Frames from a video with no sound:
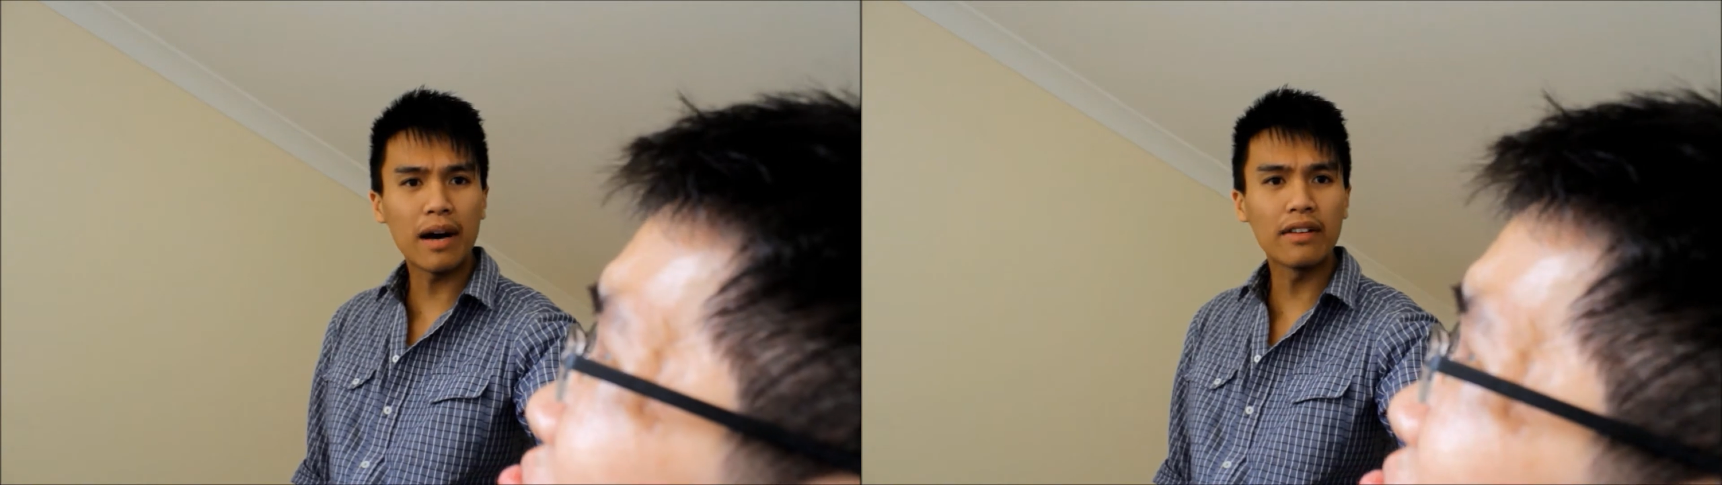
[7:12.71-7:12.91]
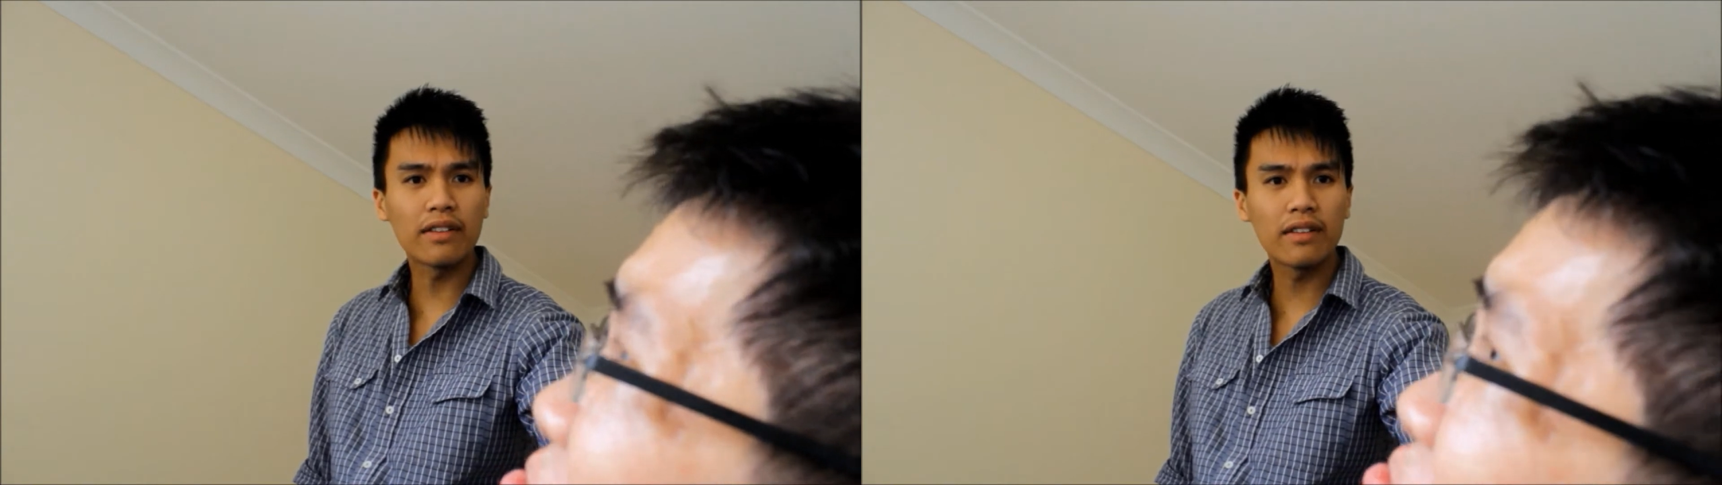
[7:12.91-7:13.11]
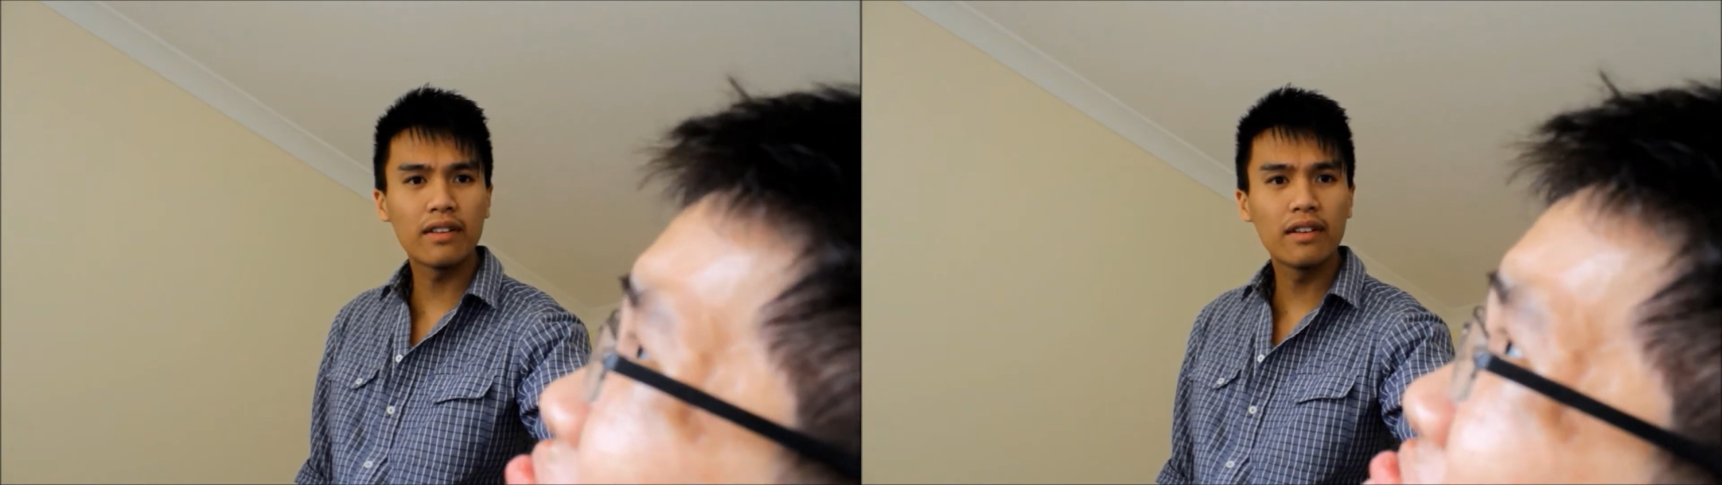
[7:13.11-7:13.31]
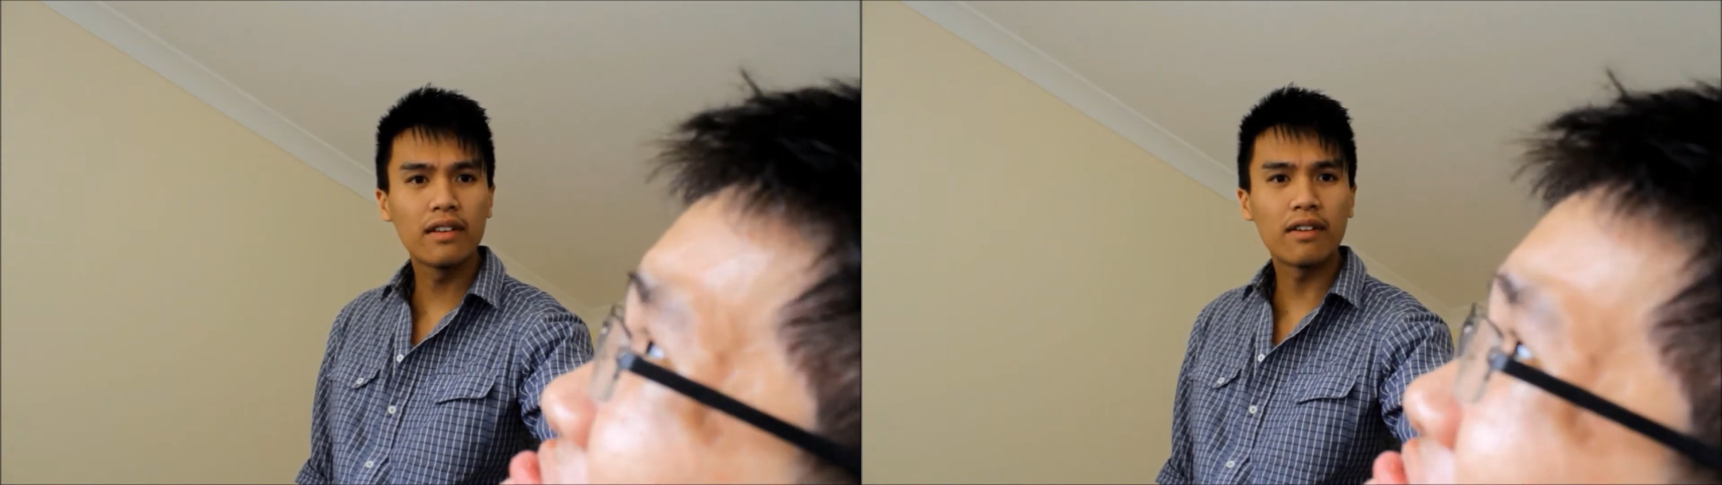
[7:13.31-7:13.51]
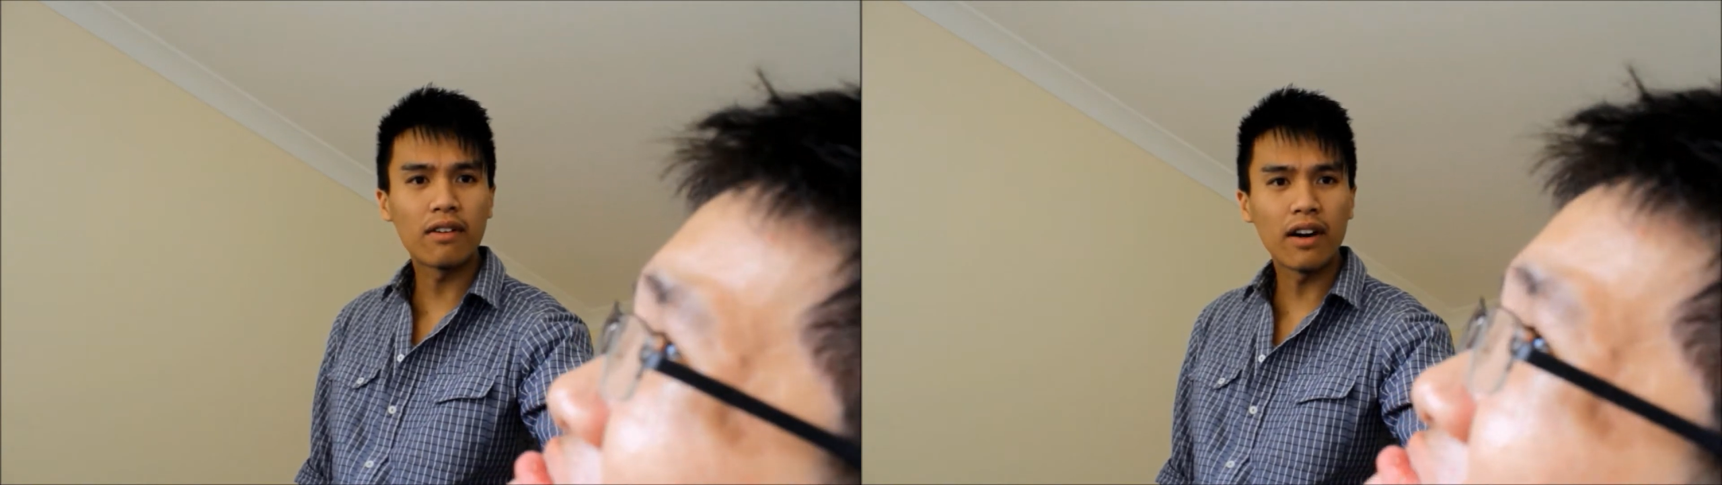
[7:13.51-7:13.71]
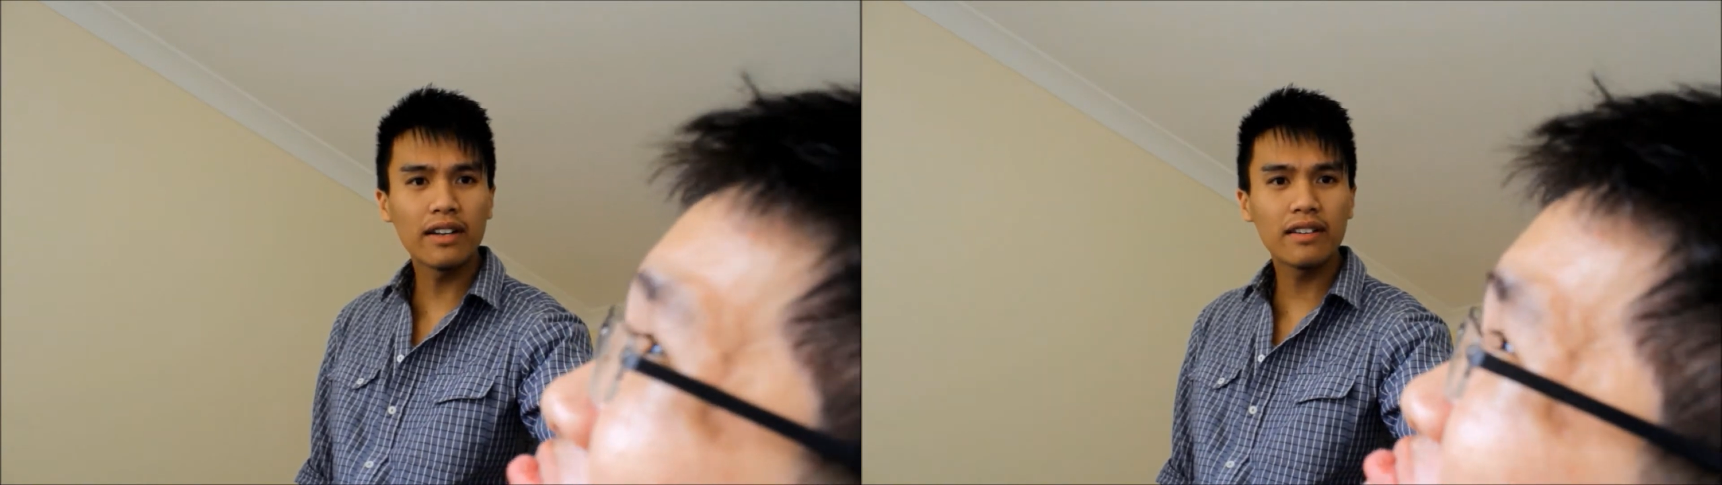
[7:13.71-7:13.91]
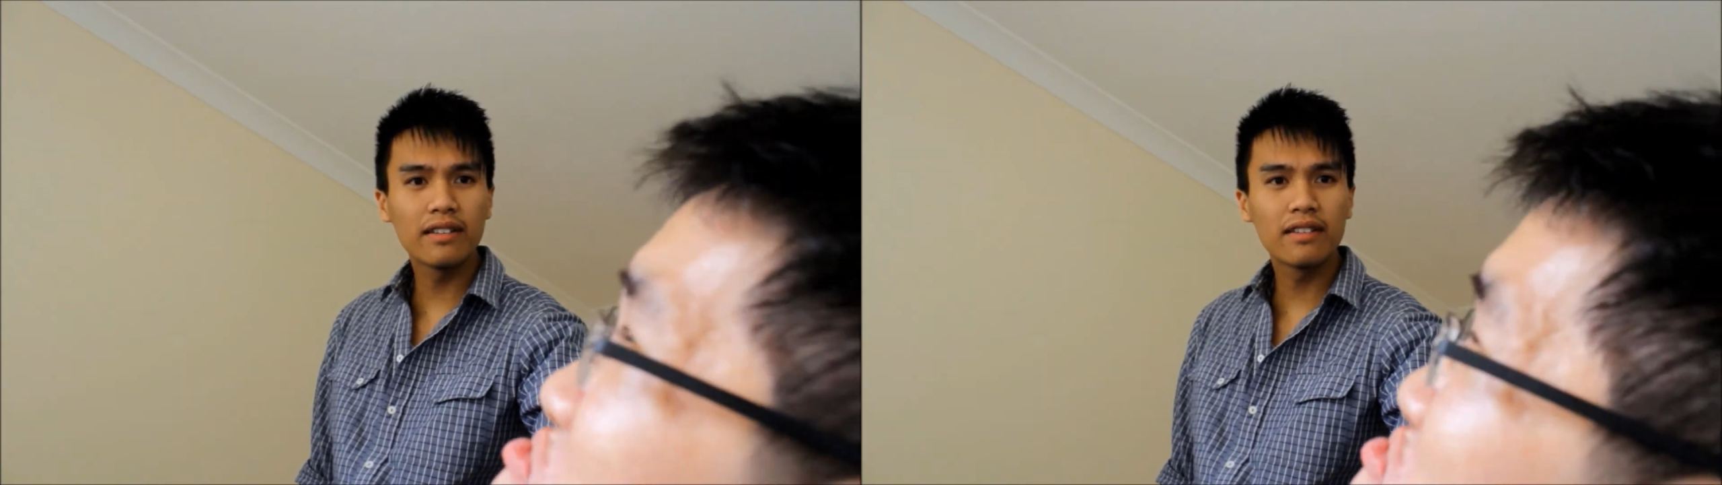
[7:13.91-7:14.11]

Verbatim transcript: month, right?